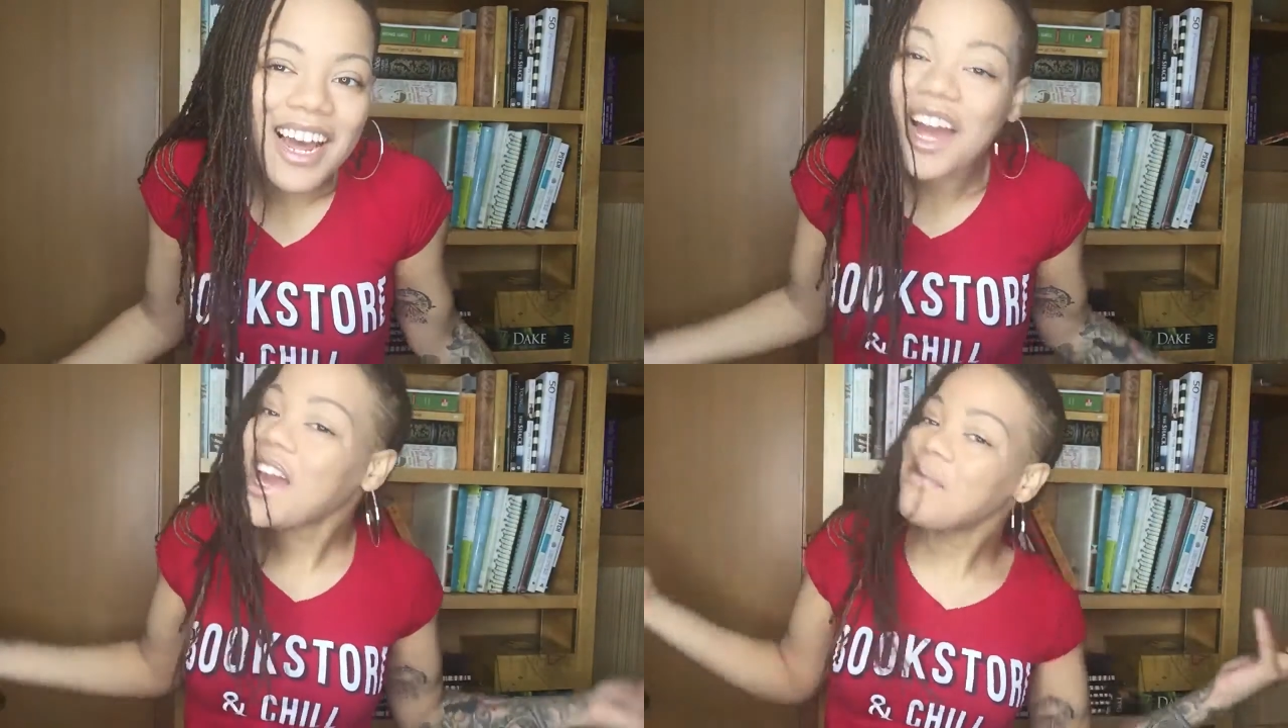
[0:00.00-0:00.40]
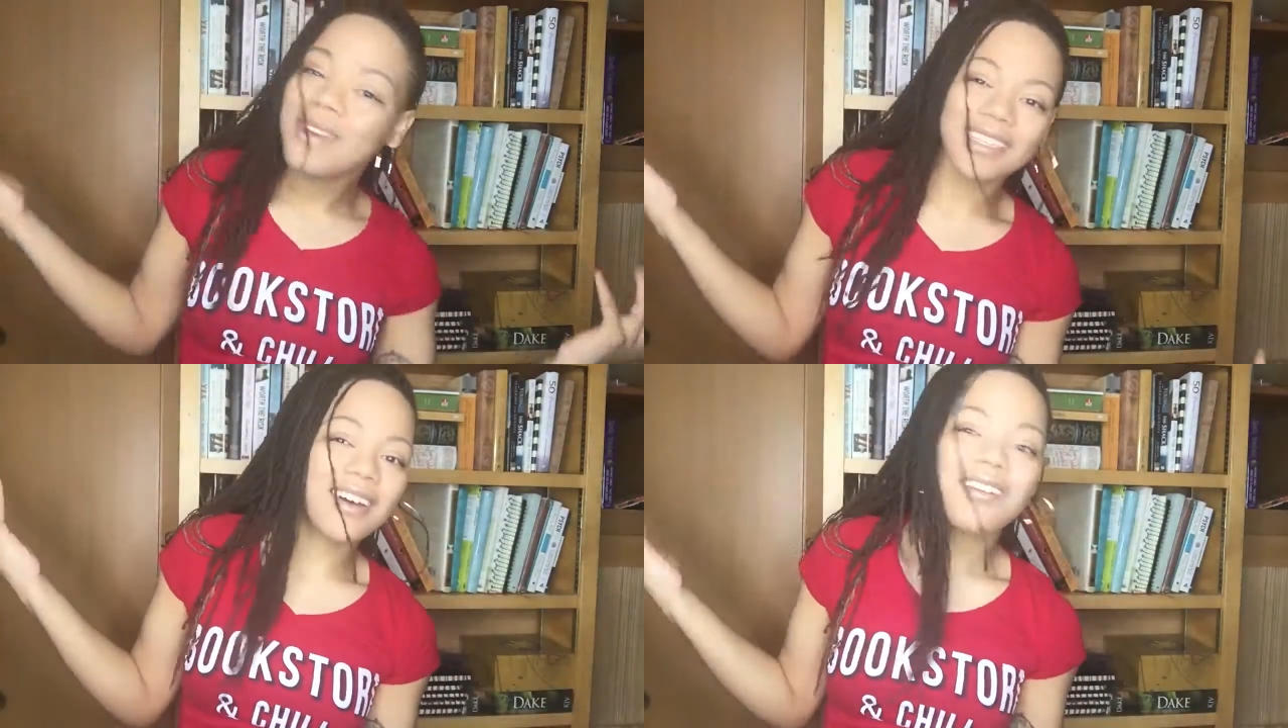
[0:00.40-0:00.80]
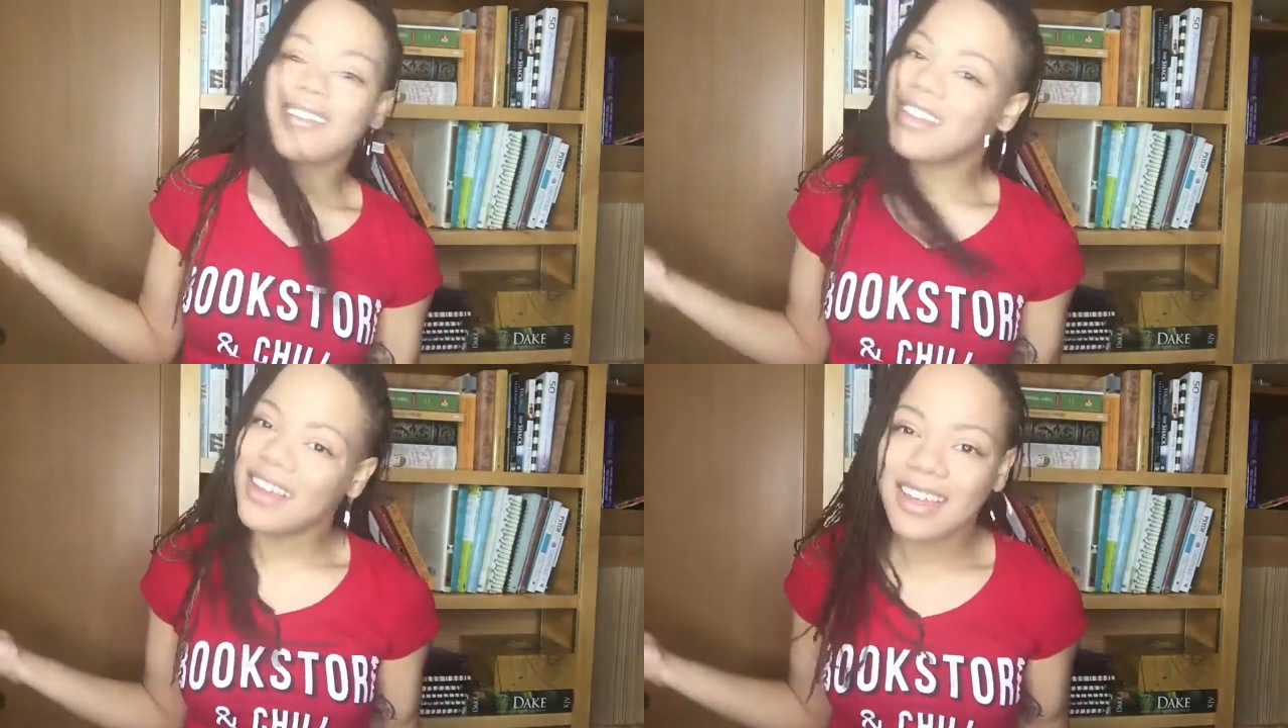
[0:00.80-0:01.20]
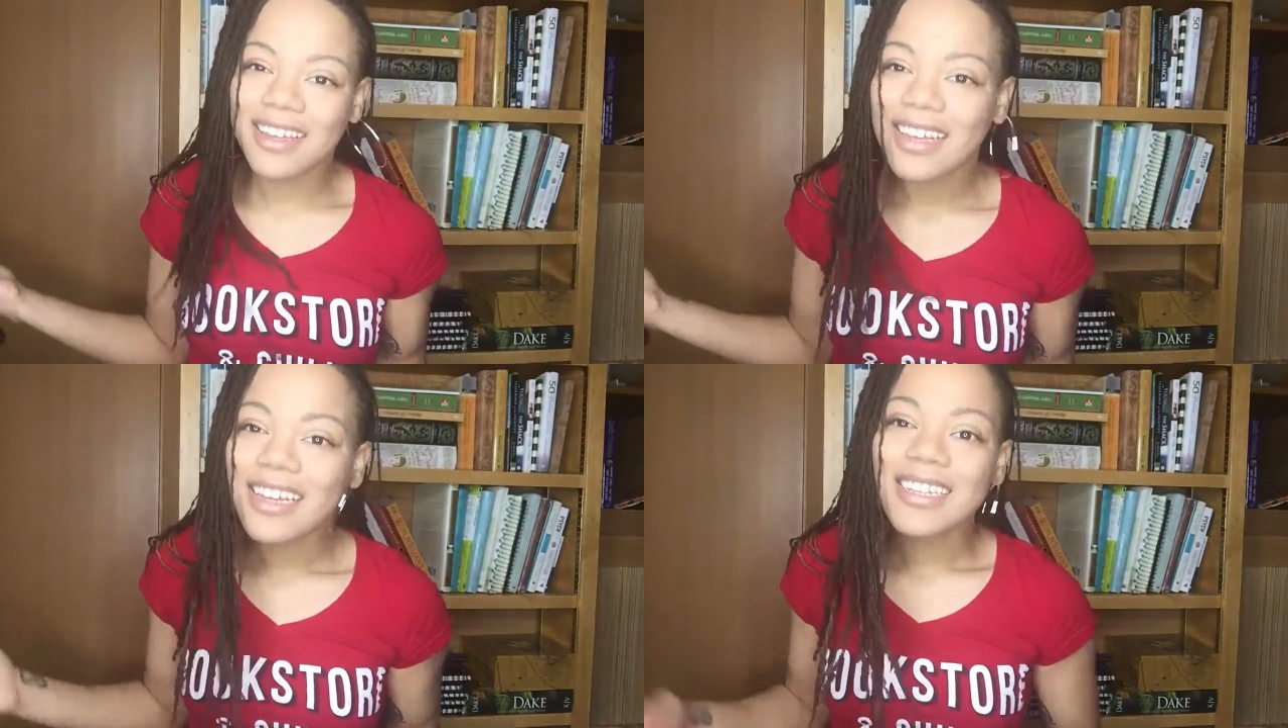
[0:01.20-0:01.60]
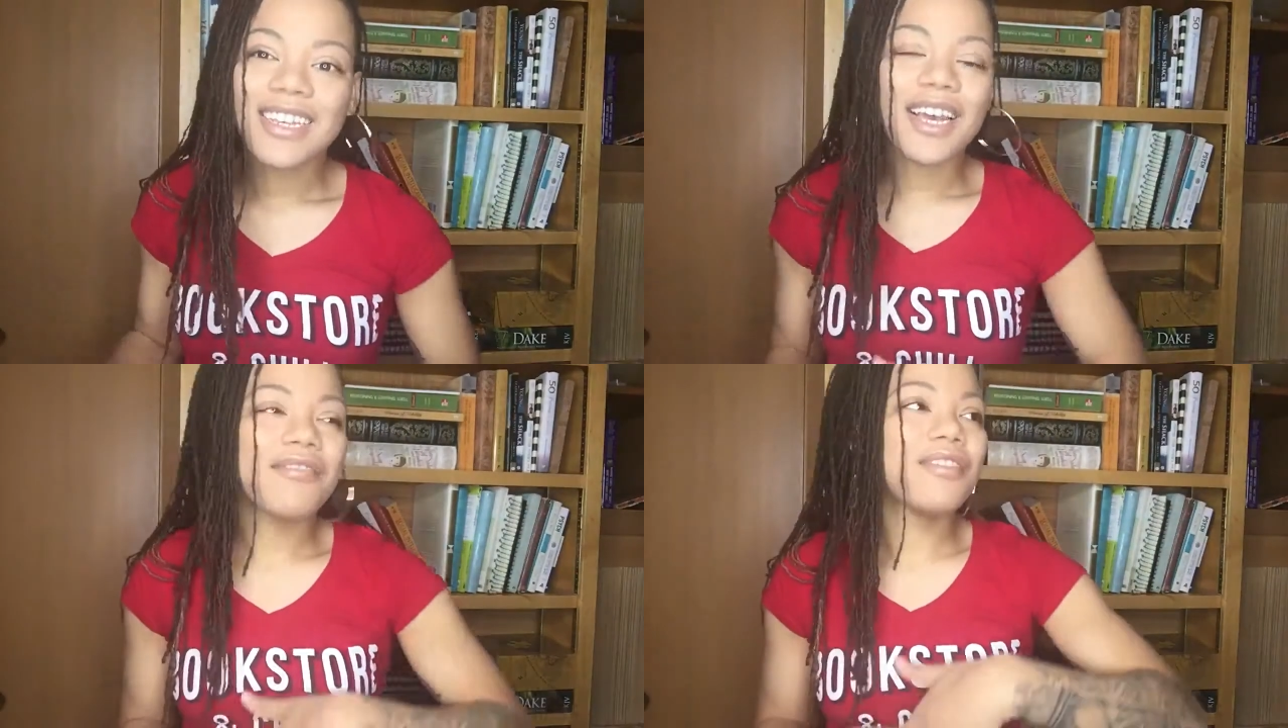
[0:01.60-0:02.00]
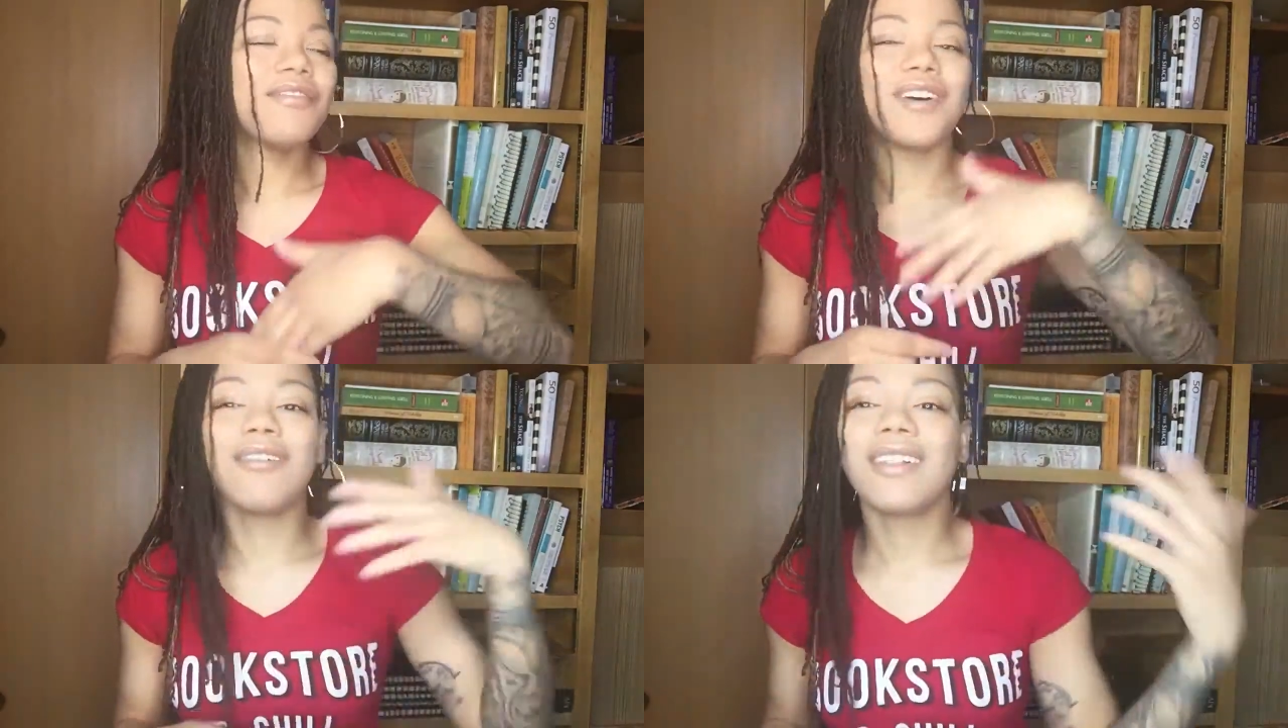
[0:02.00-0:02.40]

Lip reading: I ain't missing out on a thing. To every failed